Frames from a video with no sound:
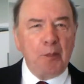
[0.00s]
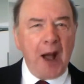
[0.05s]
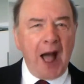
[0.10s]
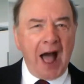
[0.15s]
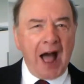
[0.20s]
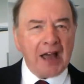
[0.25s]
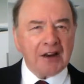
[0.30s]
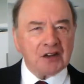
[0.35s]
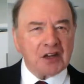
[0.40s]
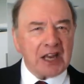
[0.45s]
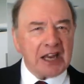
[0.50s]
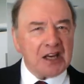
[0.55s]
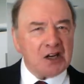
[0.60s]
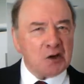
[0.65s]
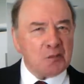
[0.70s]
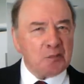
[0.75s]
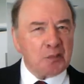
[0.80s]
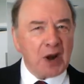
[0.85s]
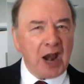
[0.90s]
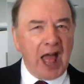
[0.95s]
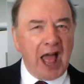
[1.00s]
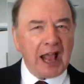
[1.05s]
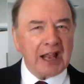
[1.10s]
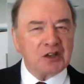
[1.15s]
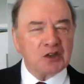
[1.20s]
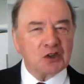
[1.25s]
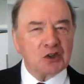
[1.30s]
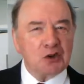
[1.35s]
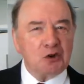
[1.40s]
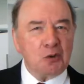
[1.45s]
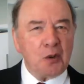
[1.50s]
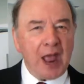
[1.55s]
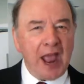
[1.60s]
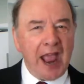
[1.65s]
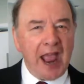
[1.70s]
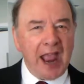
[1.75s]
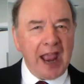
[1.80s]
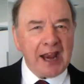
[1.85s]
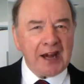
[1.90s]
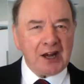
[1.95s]
but it applies to
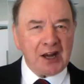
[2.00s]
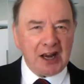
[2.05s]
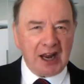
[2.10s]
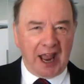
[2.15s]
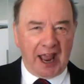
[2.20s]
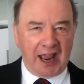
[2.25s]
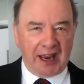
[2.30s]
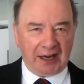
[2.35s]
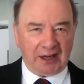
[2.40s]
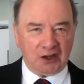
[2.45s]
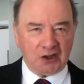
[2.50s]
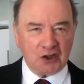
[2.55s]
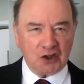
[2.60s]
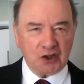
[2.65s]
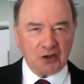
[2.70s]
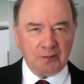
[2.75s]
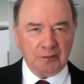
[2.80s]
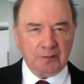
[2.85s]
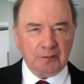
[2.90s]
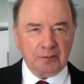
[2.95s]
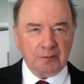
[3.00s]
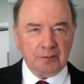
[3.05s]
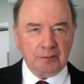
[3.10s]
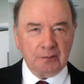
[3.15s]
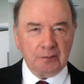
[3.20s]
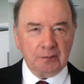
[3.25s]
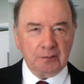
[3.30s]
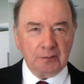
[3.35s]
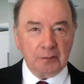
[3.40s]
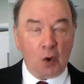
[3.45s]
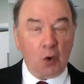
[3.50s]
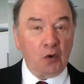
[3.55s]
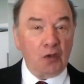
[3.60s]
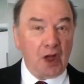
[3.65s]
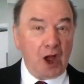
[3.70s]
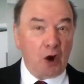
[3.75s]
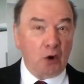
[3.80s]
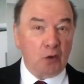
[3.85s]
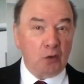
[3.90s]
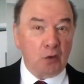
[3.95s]
any age.
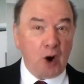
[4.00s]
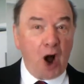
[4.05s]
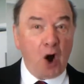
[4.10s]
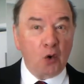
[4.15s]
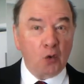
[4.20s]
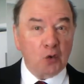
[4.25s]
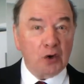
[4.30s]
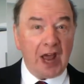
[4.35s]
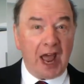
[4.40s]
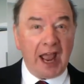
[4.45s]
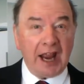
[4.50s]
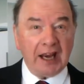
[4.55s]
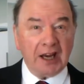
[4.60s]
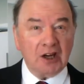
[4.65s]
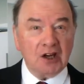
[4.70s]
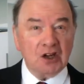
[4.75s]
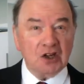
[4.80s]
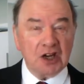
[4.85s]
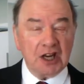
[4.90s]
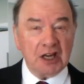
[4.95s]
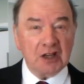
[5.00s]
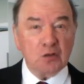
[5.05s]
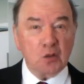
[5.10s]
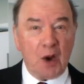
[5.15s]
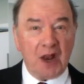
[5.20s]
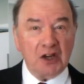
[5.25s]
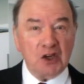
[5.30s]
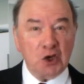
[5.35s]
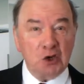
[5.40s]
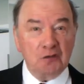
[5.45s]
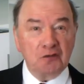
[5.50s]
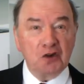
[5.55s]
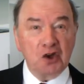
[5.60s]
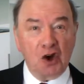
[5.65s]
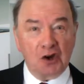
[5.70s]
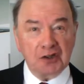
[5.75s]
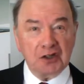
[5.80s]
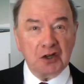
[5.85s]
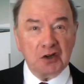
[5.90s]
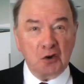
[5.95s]
Although old age is when you've
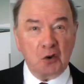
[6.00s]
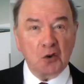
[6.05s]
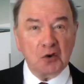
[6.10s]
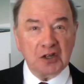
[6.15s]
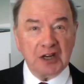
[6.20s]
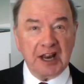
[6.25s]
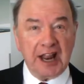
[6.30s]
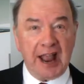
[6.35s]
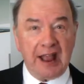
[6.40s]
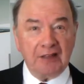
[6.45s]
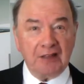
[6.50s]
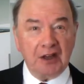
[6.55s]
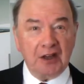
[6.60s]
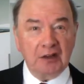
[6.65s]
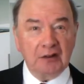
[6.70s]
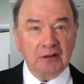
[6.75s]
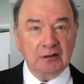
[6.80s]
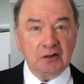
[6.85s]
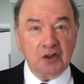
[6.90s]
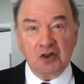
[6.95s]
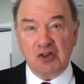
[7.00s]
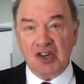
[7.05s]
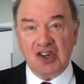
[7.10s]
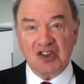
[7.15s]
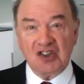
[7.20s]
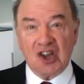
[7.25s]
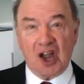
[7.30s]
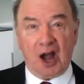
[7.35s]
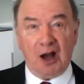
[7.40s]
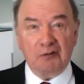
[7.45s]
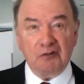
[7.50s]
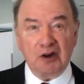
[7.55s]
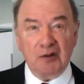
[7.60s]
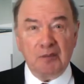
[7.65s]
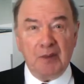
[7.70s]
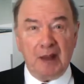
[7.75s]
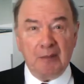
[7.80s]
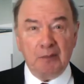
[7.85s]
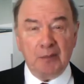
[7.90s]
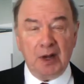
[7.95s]
got it all together, you just can't
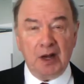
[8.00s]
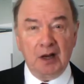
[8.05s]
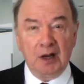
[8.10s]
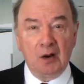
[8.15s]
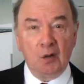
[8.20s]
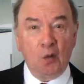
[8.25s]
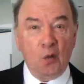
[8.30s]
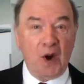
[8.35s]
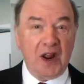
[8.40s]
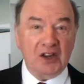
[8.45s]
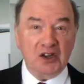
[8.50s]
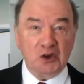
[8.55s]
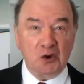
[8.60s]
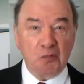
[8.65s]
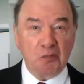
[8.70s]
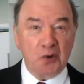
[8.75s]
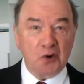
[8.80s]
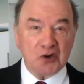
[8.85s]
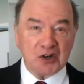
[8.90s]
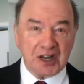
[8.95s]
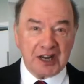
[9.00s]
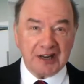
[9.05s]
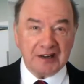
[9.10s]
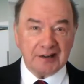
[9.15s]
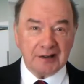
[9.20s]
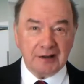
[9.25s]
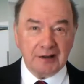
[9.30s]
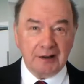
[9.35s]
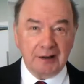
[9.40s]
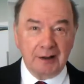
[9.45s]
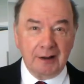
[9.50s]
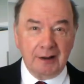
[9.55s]
remember where you put it.